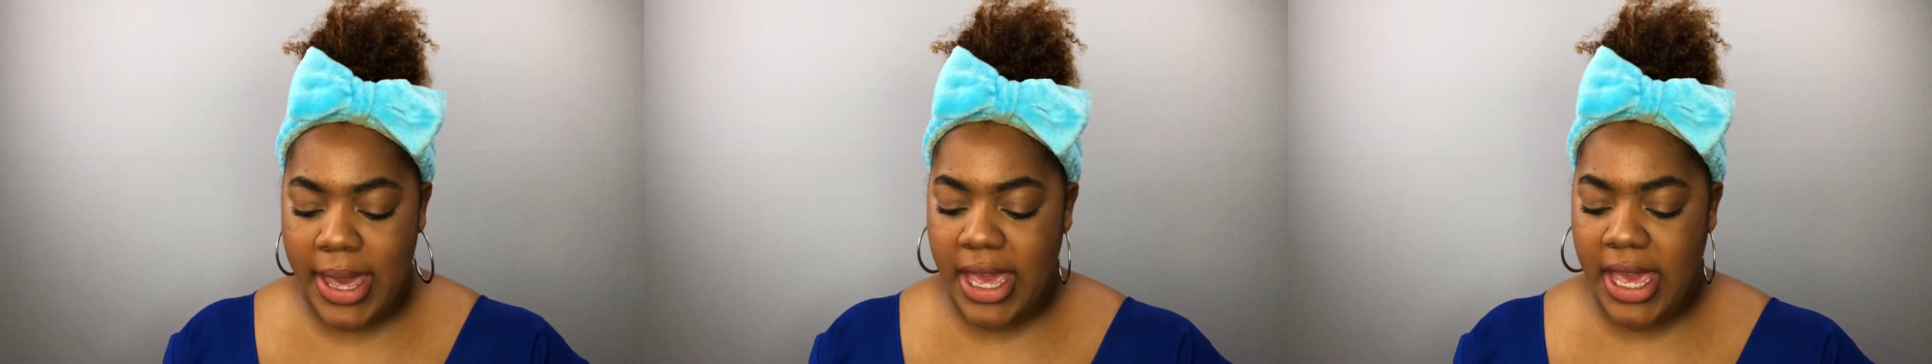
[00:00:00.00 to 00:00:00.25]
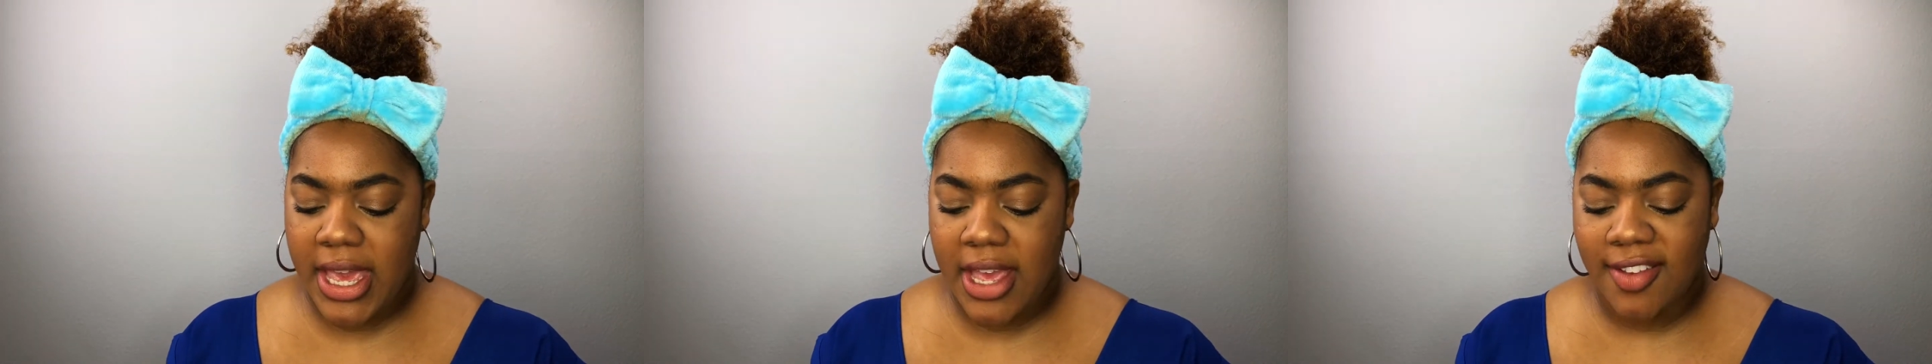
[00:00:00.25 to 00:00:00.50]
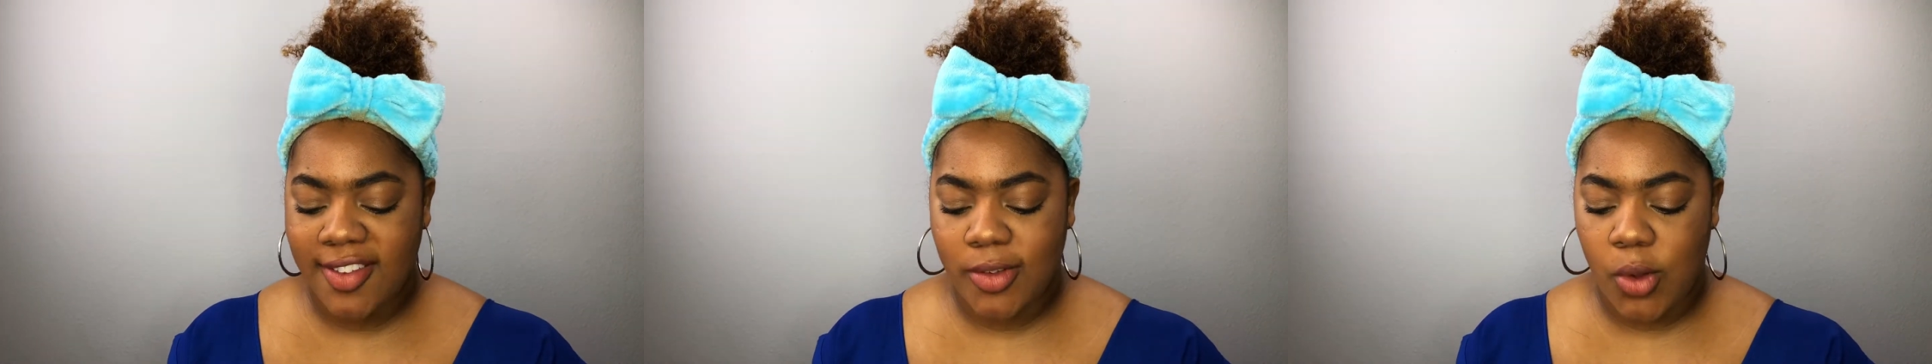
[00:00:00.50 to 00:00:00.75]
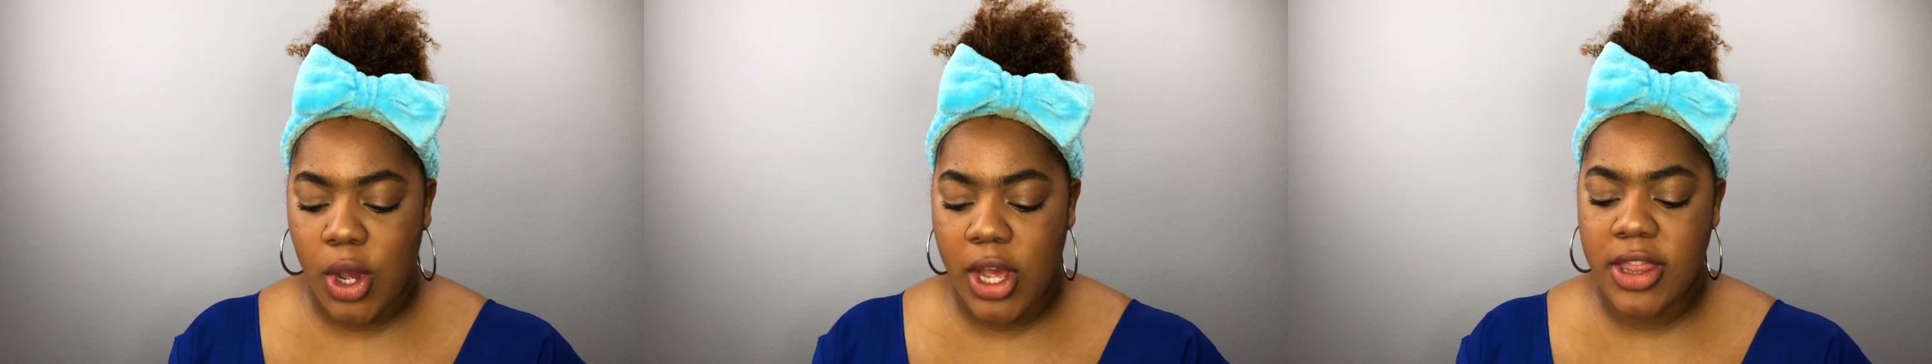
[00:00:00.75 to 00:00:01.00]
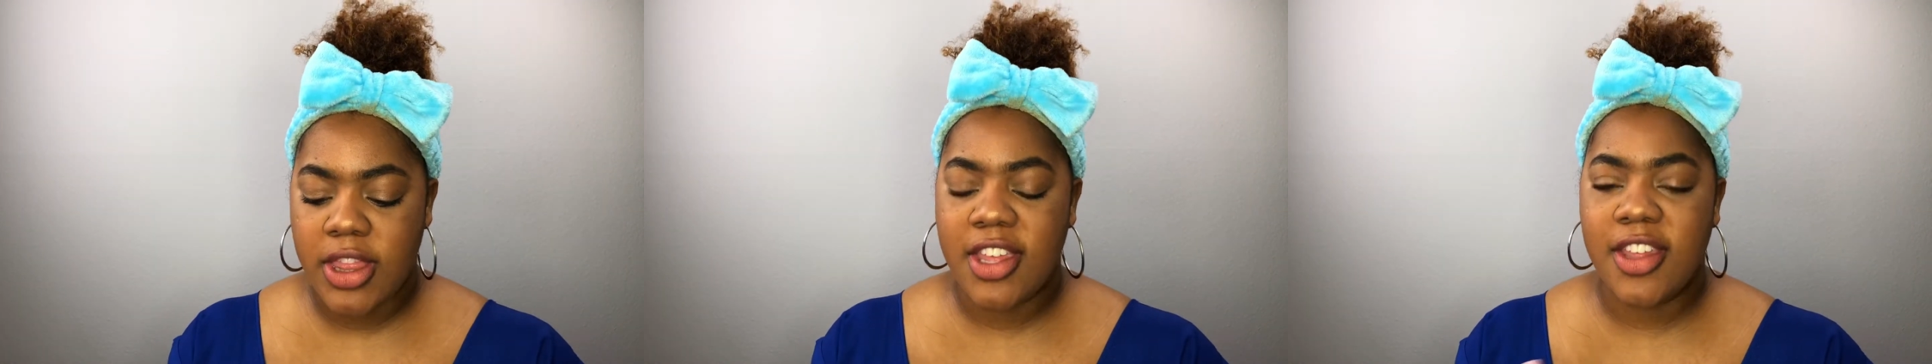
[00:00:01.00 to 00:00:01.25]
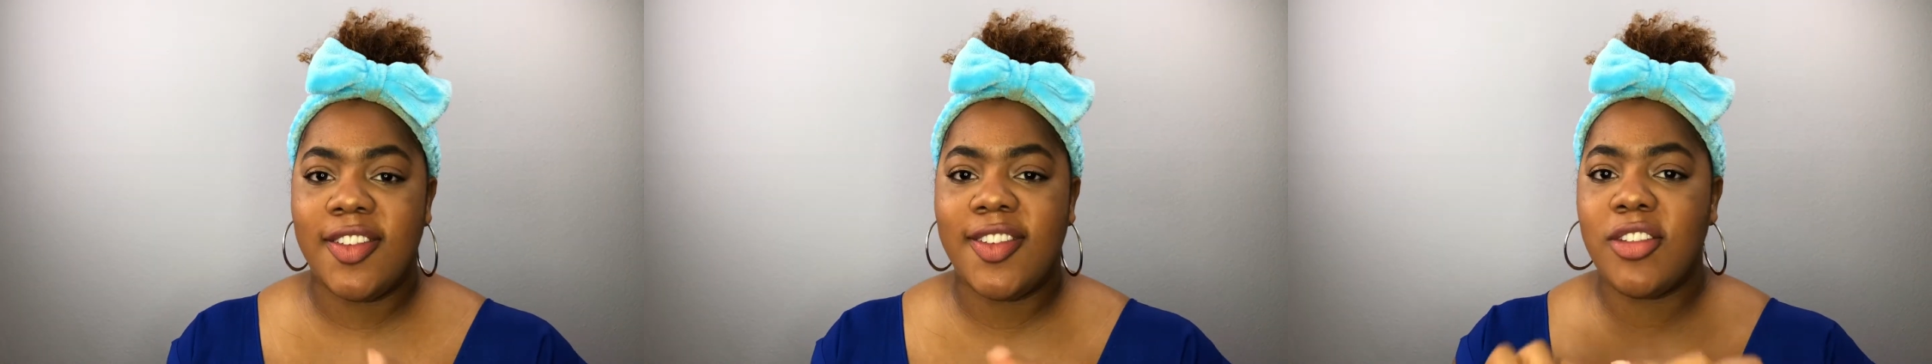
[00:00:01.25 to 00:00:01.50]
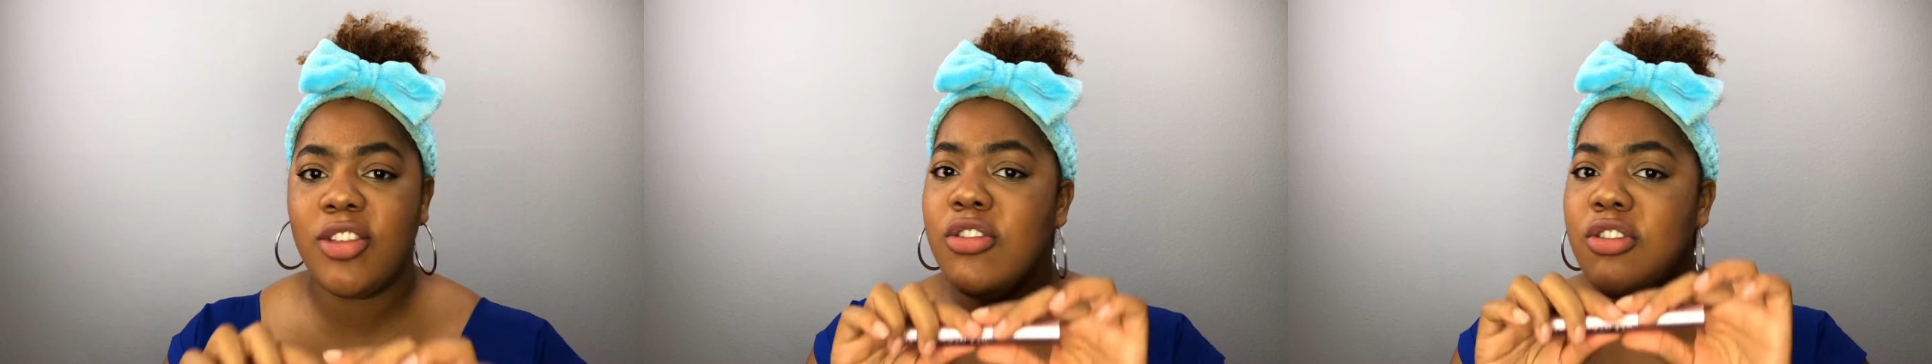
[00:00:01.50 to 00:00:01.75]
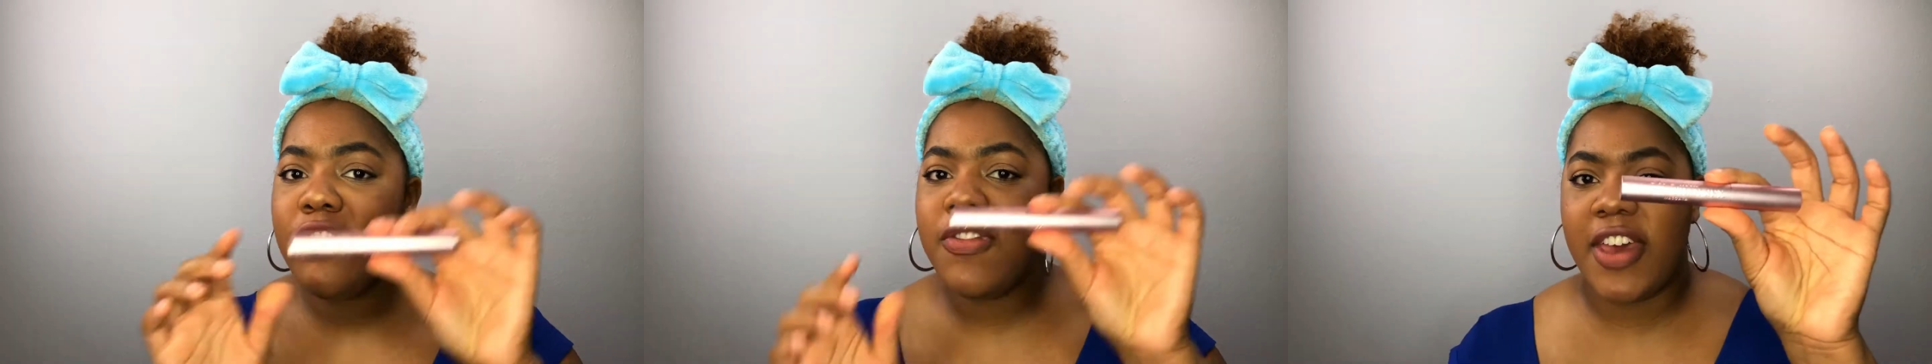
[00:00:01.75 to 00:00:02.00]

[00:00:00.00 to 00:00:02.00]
hands on this Too